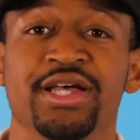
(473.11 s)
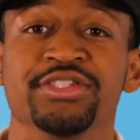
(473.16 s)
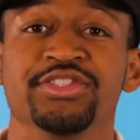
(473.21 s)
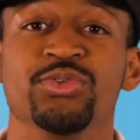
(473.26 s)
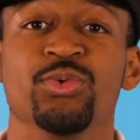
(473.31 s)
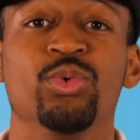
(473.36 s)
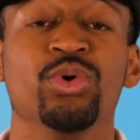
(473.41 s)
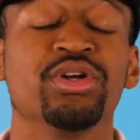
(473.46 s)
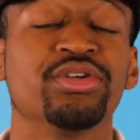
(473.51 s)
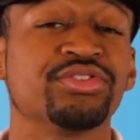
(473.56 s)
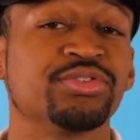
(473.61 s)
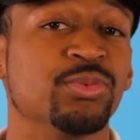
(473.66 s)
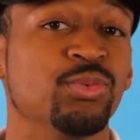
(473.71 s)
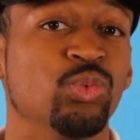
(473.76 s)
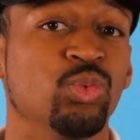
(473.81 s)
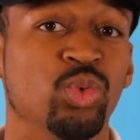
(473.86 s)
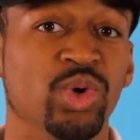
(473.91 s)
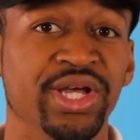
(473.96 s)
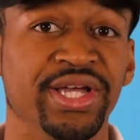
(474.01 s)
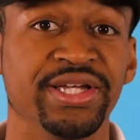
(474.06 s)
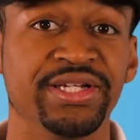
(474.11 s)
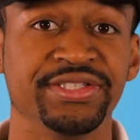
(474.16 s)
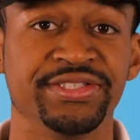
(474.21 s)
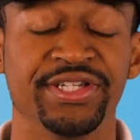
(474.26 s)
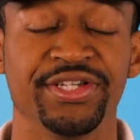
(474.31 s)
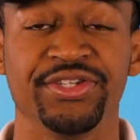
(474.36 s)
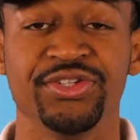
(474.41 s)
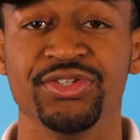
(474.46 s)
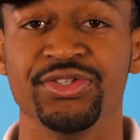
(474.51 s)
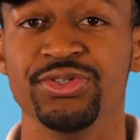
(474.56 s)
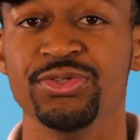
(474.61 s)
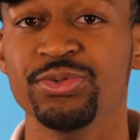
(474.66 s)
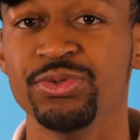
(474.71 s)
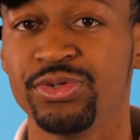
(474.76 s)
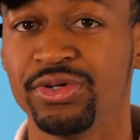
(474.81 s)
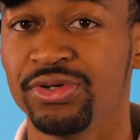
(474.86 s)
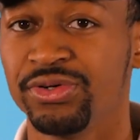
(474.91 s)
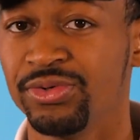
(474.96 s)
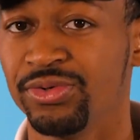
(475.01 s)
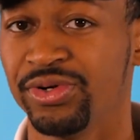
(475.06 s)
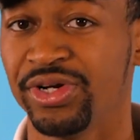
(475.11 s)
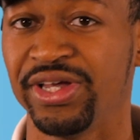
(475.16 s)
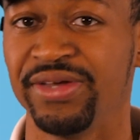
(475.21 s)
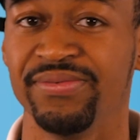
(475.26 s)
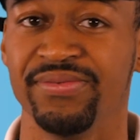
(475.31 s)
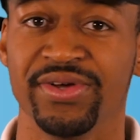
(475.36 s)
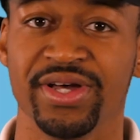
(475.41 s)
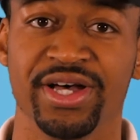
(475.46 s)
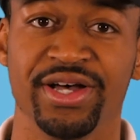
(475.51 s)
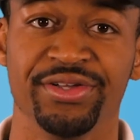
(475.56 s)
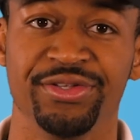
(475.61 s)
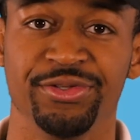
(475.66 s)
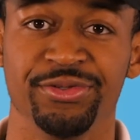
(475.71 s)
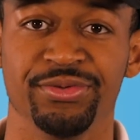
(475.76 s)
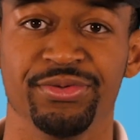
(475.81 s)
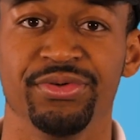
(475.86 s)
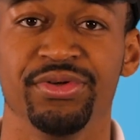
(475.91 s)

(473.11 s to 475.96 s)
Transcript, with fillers: So what are some ways that you can create value?